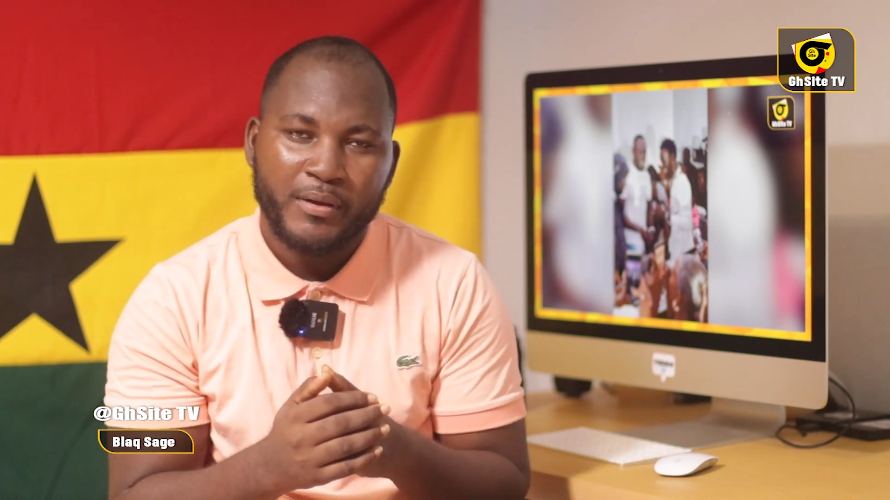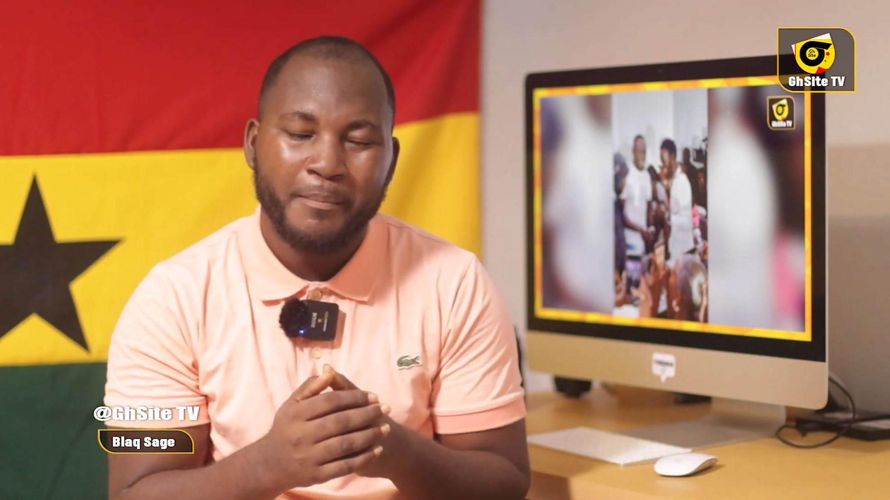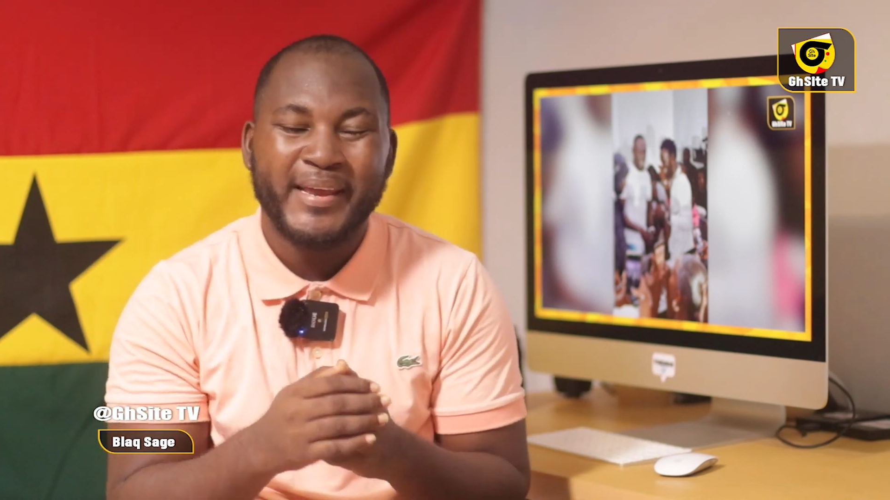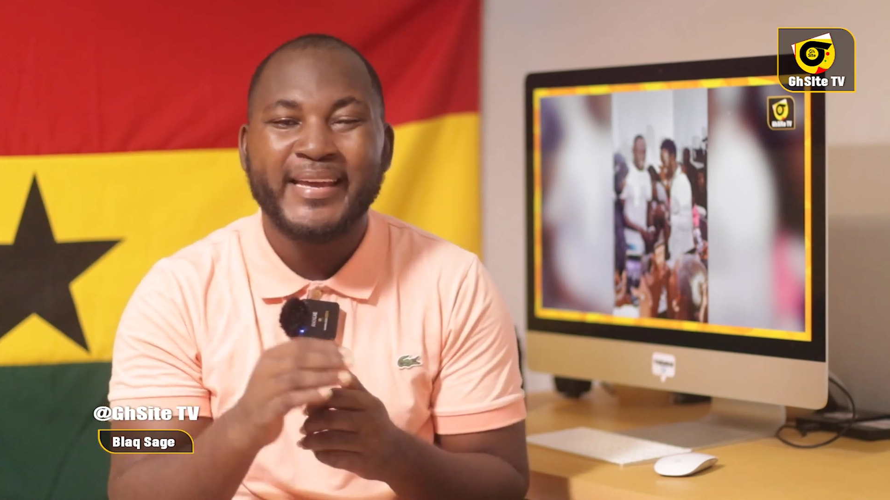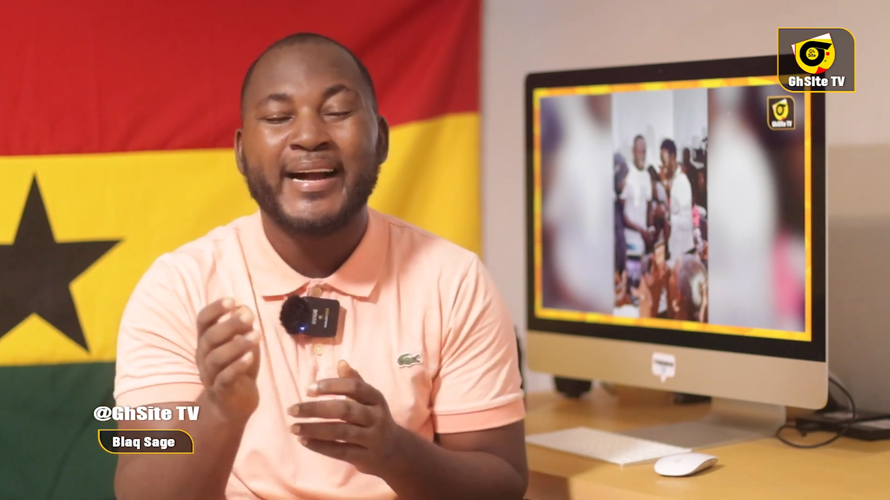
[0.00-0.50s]

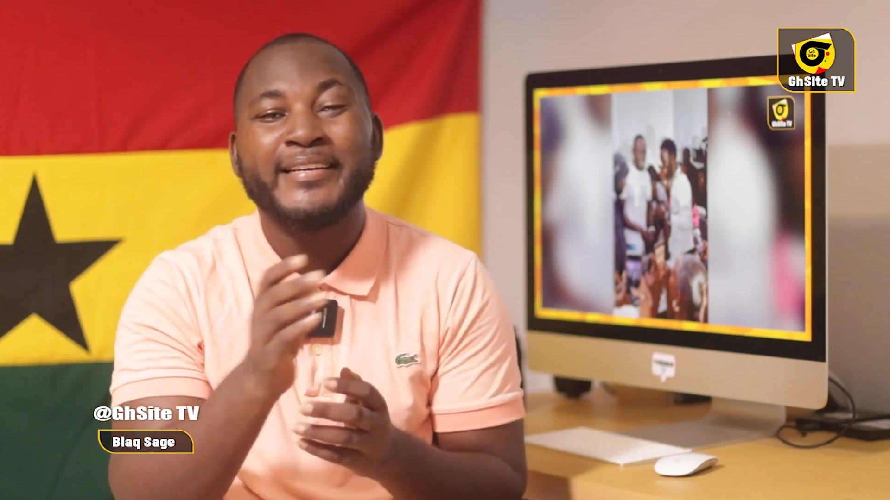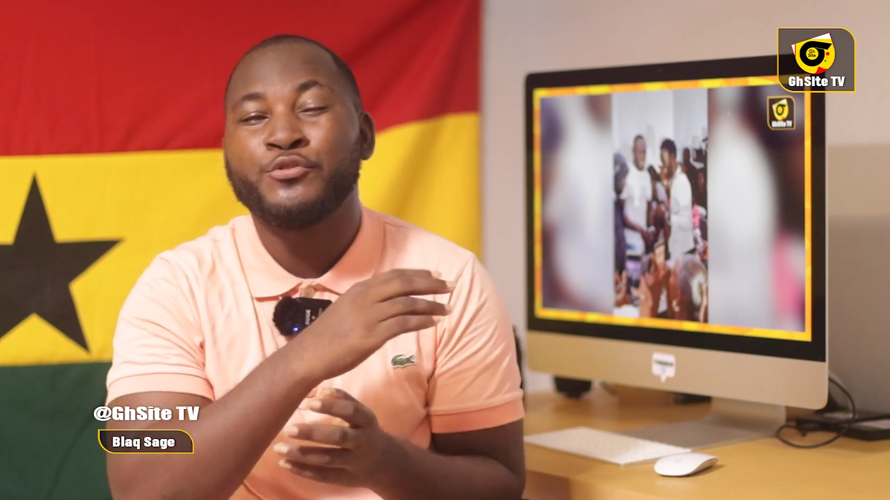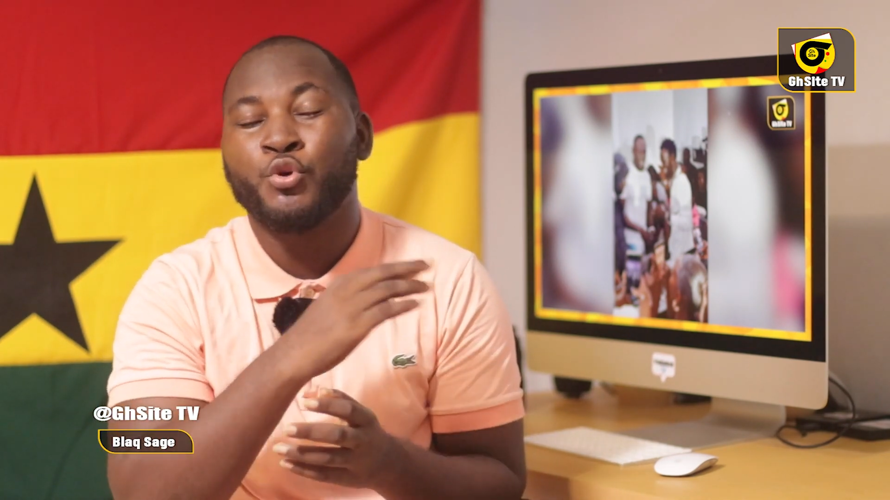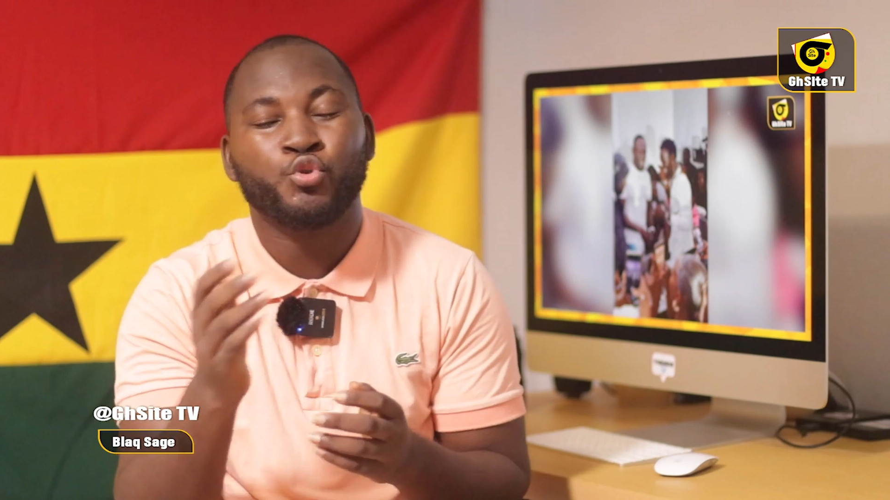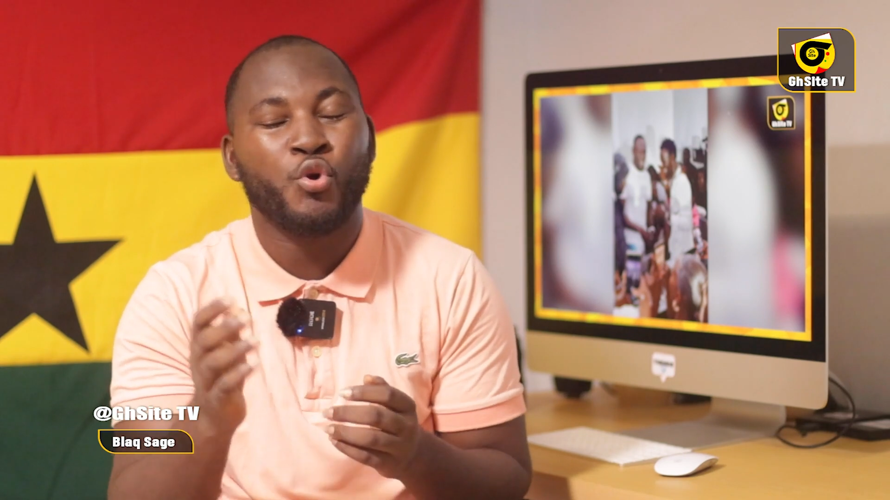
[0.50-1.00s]
Medikal
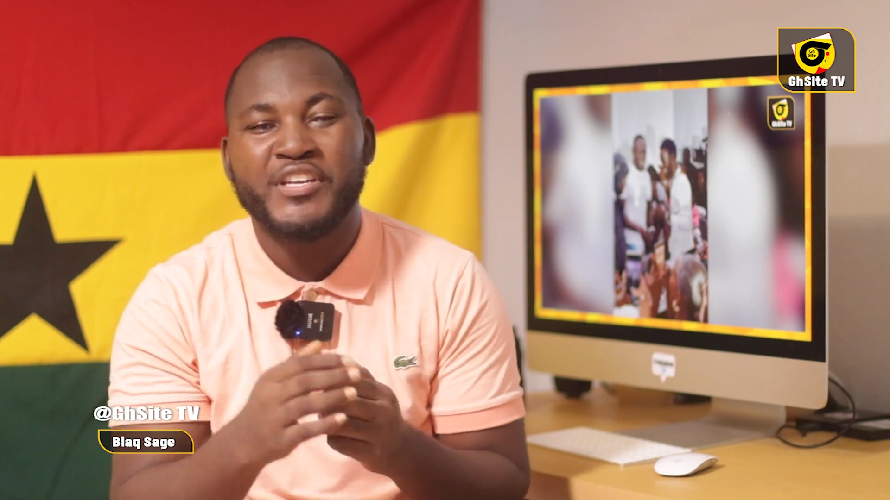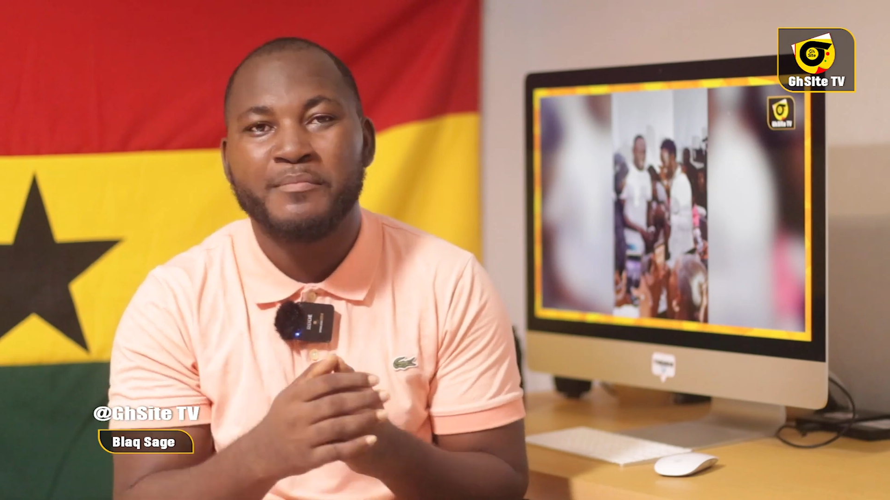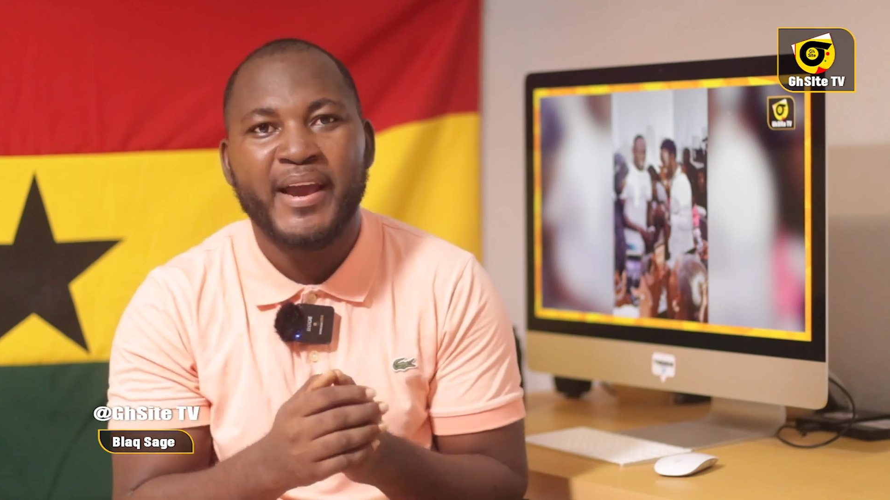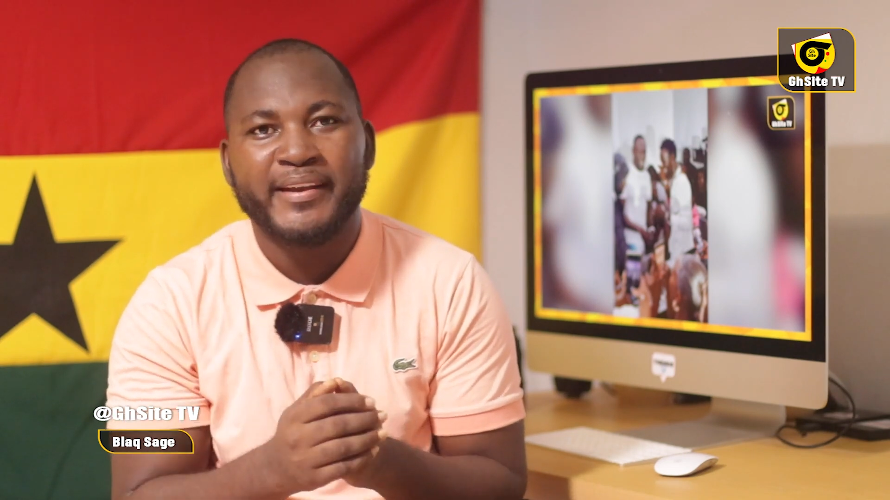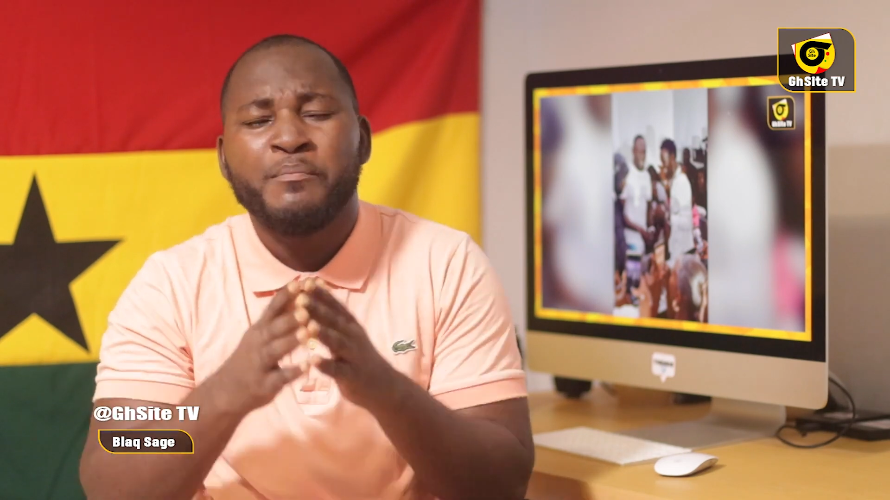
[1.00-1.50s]
they talk
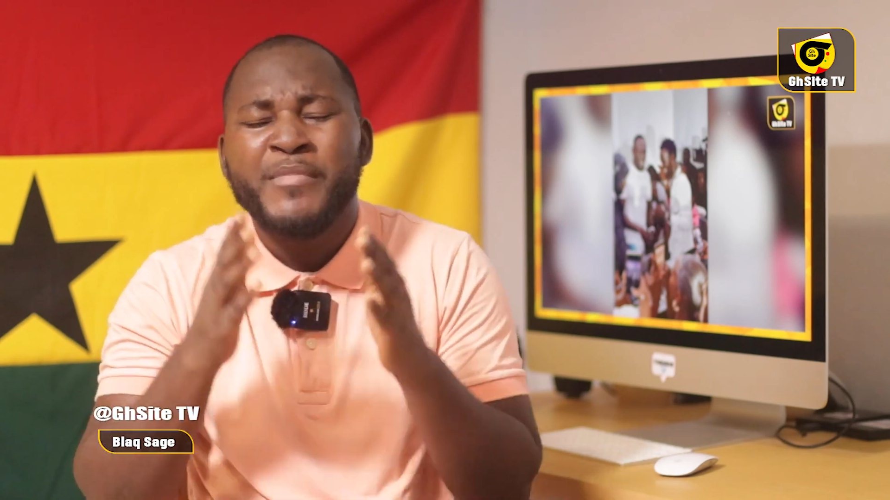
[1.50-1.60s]
in mind.